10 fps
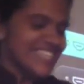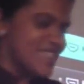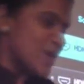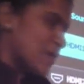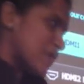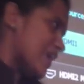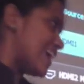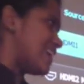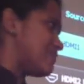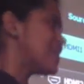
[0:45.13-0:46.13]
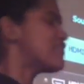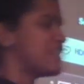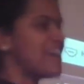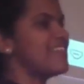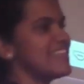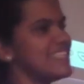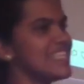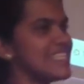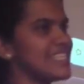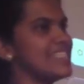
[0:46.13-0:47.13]
So uh, Maker Faire, in,
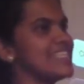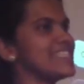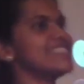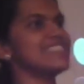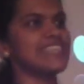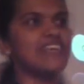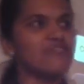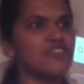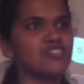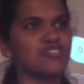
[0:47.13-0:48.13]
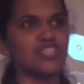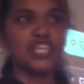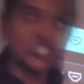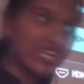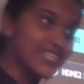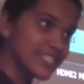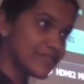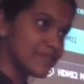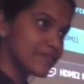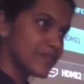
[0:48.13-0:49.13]
in, in, essence, is an effort to change that.
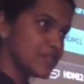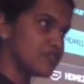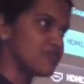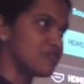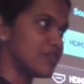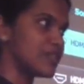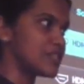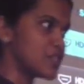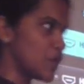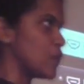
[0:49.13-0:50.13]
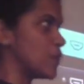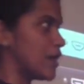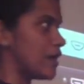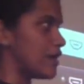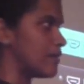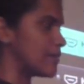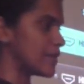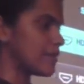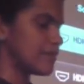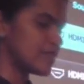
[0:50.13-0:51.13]
To, uh, so um,
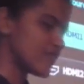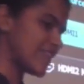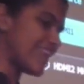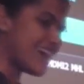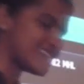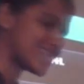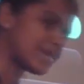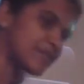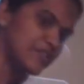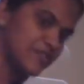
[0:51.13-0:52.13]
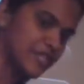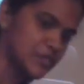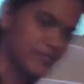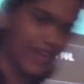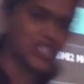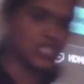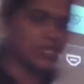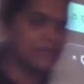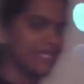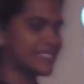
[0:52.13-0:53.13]
for the last couple of years, we've actually
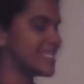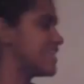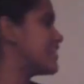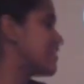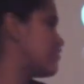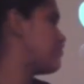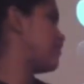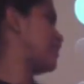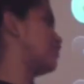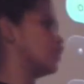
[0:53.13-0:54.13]
been taking the fair